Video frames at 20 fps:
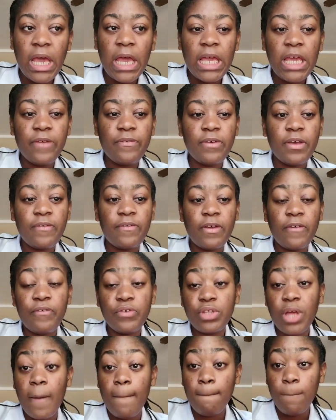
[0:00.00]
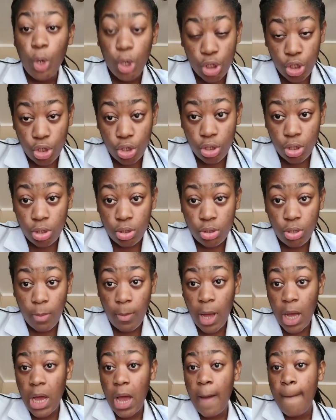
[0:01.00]
Even if your foot are bunny, your
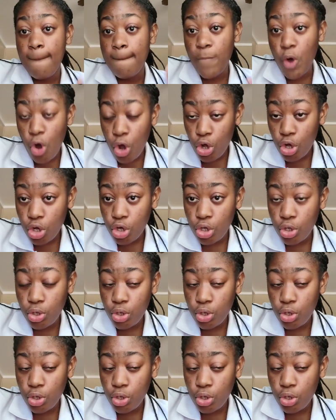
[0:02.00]
back are broke.